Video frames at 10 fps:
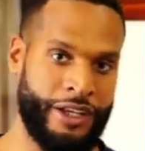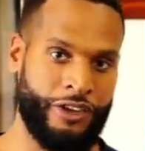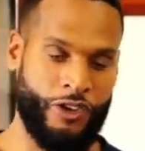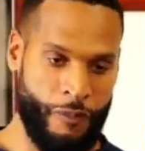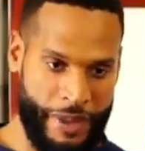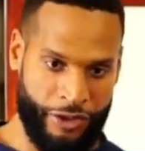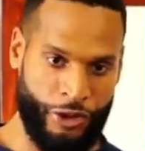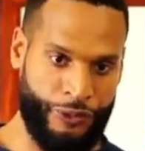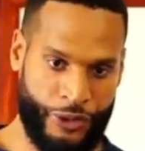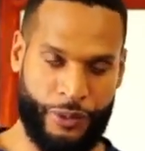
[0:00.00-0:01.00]
You
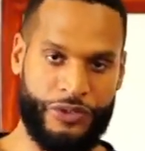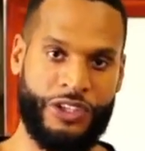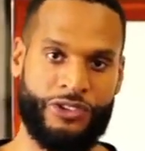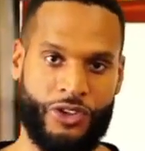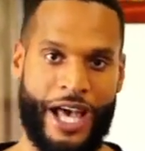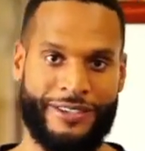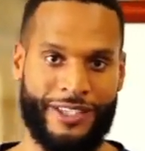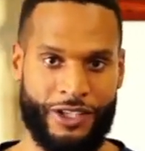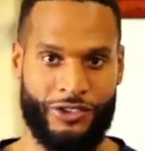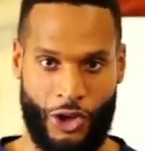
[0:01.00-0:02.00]
measure frequencies on the
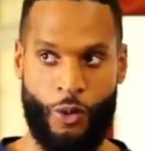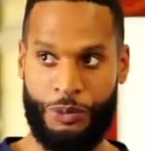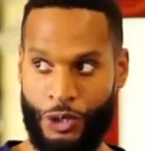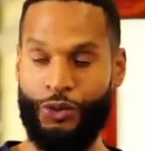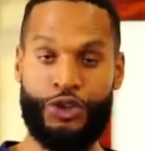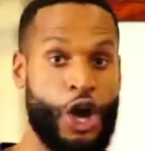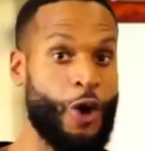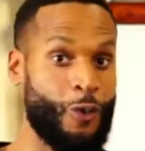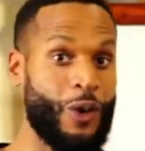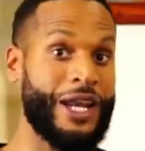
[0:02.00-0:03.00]
oscilloscope, you'll
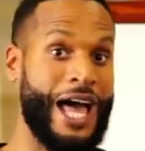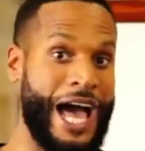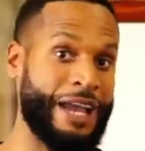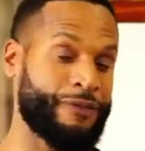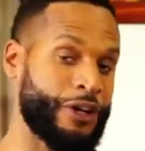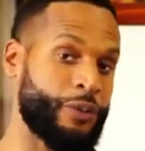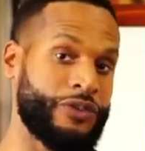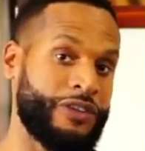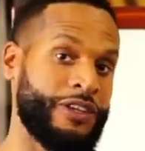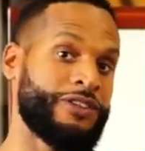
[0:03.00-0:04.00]
know what high
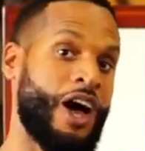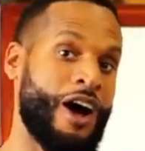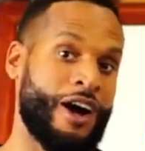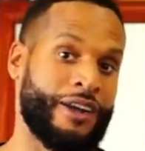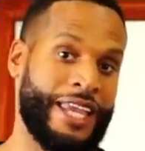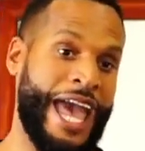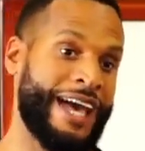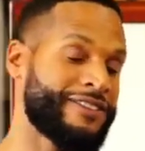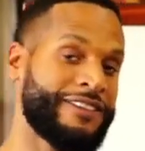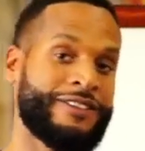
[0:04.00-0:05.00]
frequencies are.
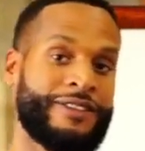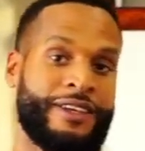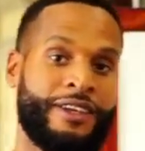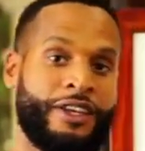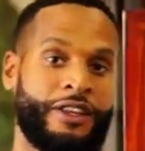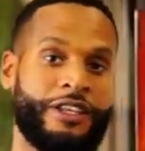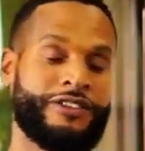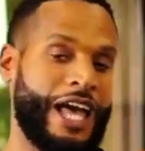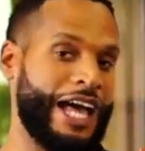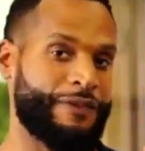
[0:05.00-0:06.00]
Gases, these
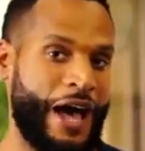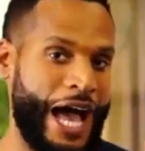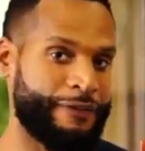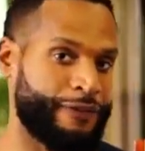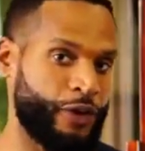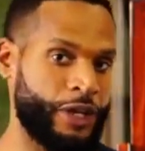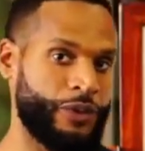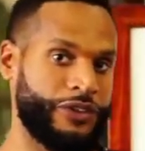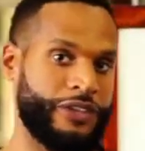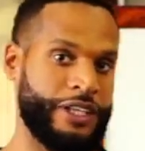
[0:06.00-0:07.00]
kind of high
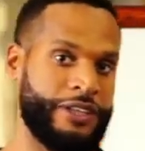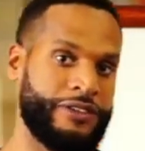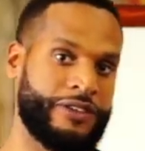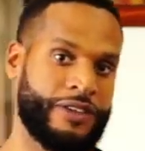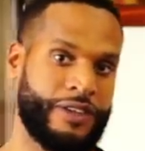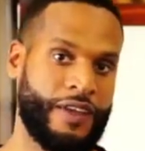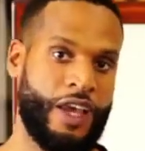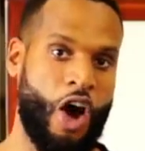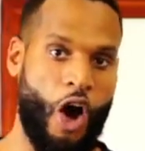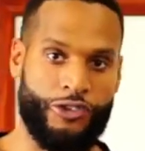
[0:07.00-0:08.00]
frequencies
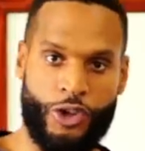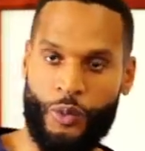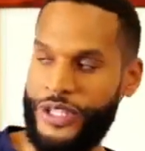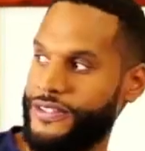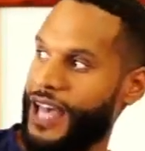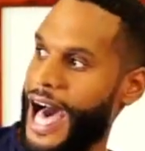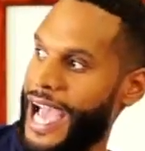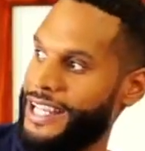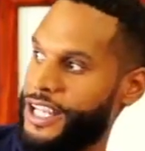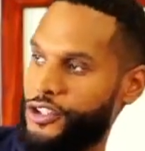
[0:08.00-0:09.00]
also
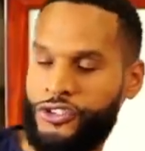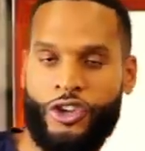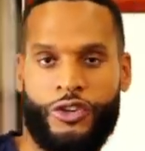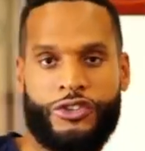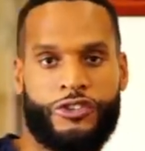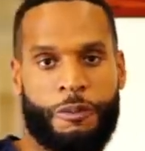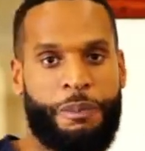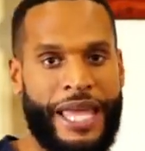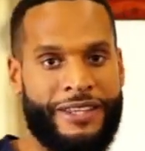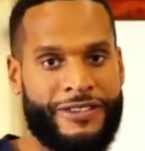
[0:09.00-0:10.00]
reside in a certain
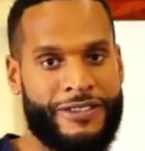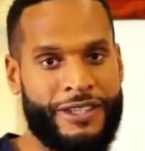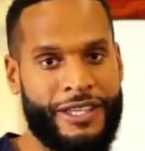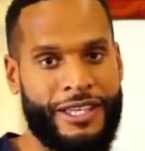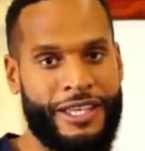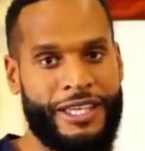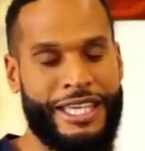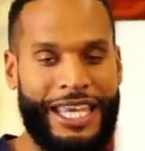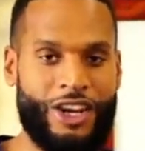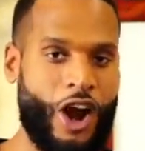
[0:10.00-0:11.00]
space
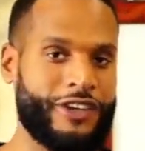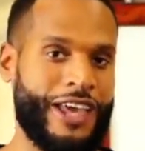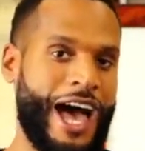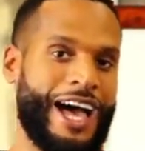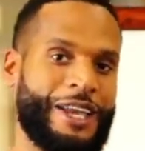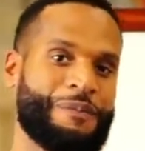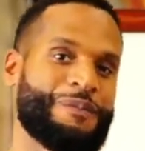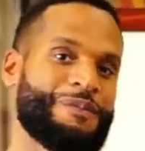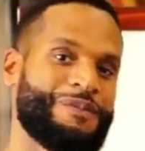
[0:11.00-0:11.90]
in our time.